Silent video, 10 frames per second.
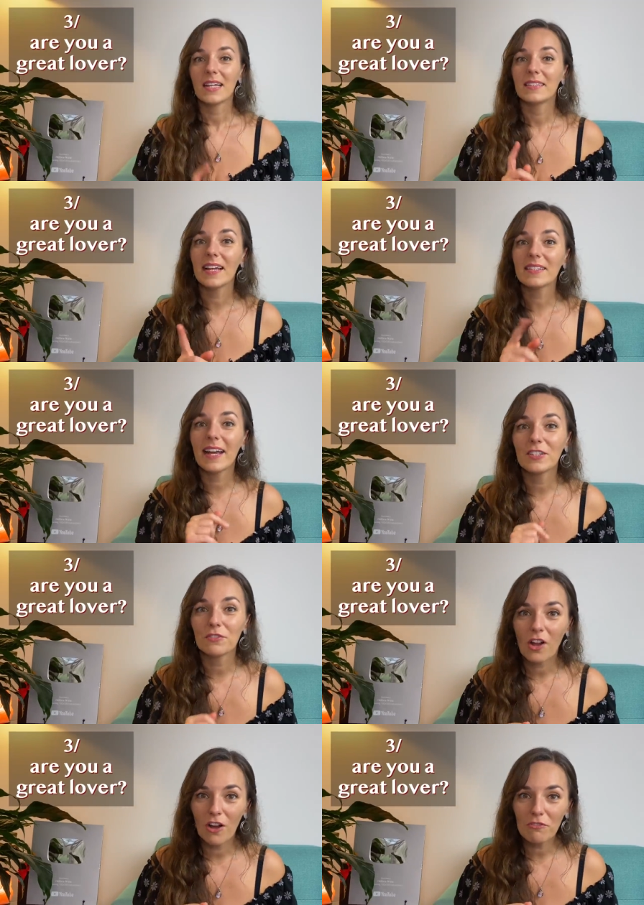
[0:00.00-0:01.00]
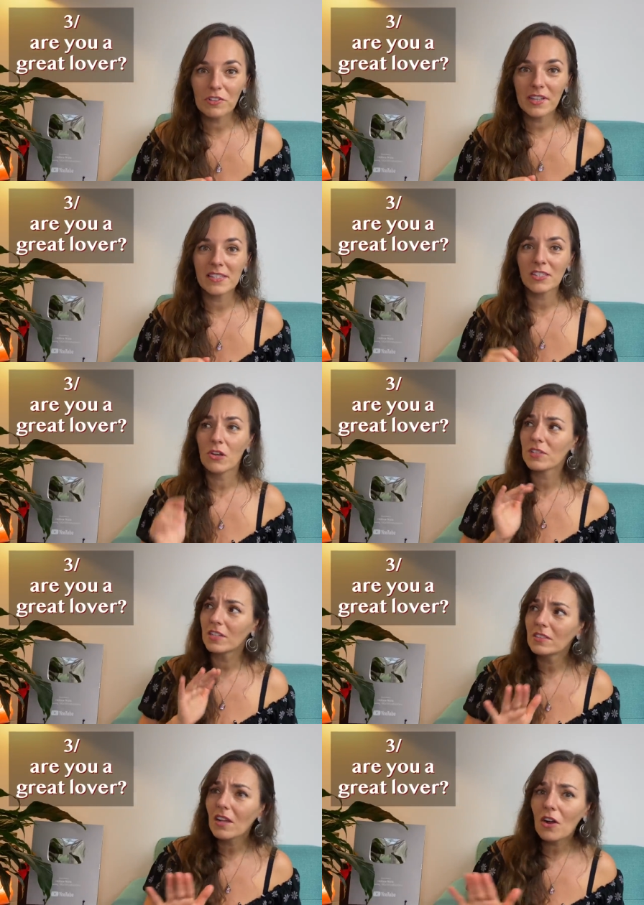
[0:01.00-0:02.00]
That kind of confidence goes
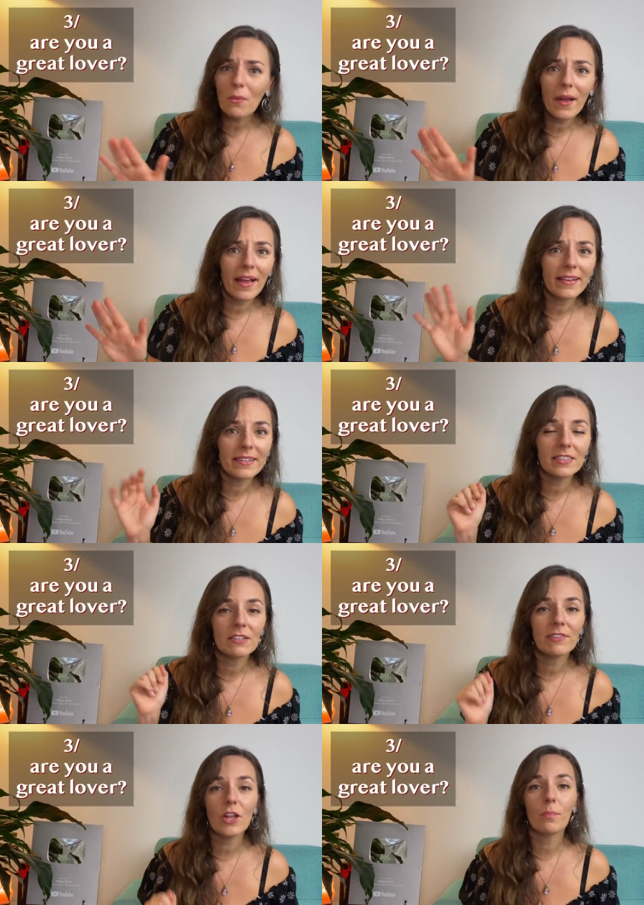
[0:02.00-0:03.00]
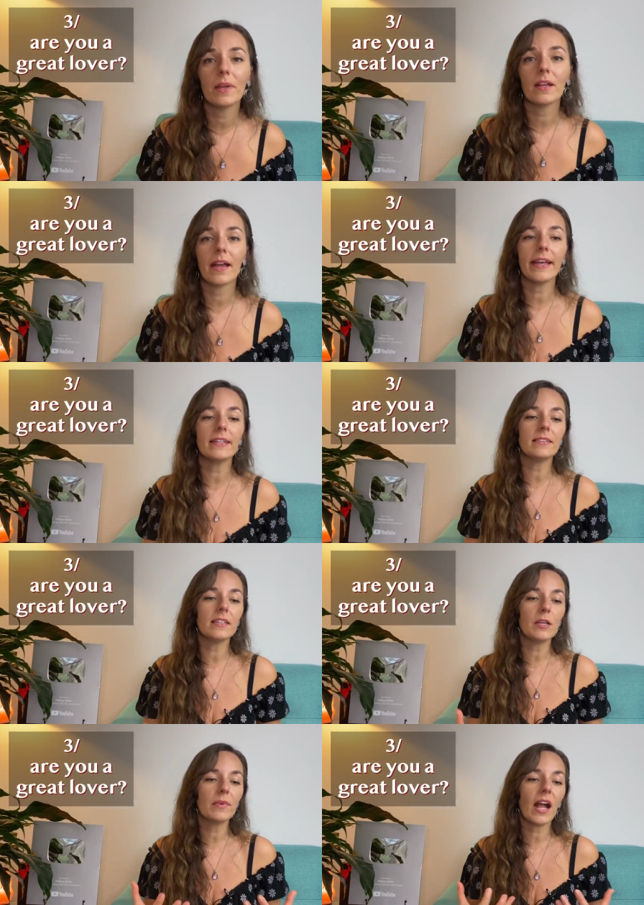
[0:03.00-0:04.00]
a long way in developing a
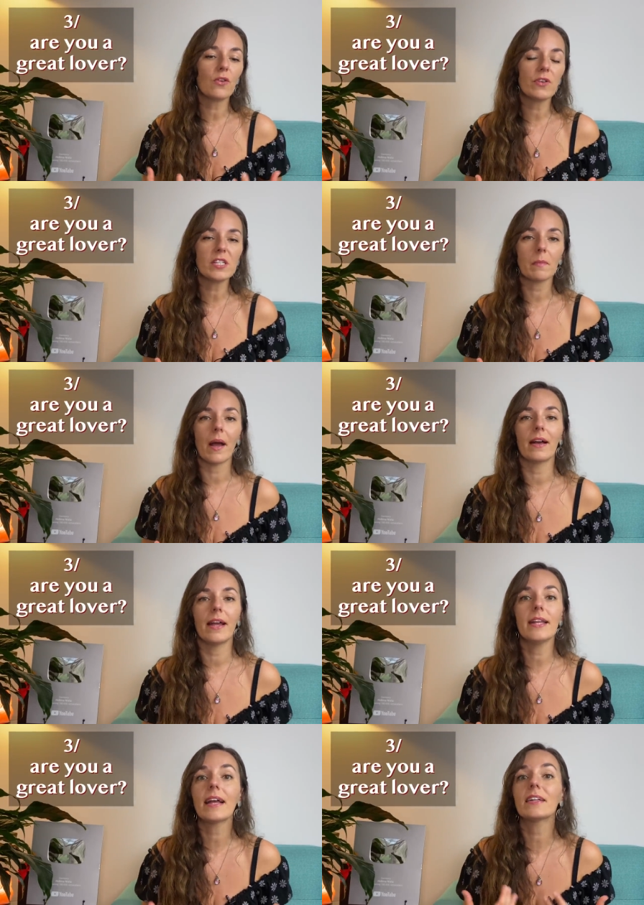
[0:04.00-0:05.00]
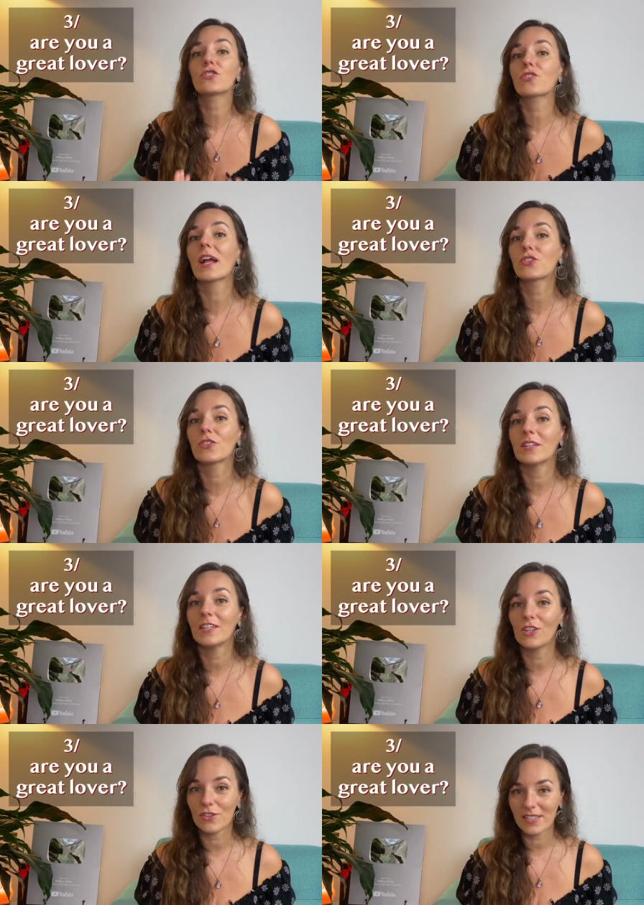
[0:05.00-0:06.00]
deep charisma and attraction
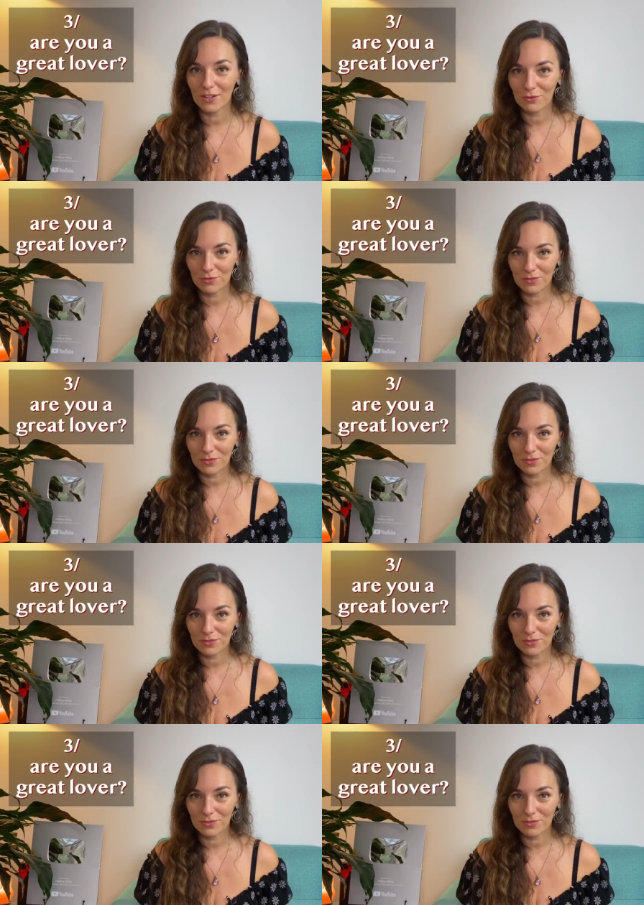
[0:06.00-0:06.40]
in yourself.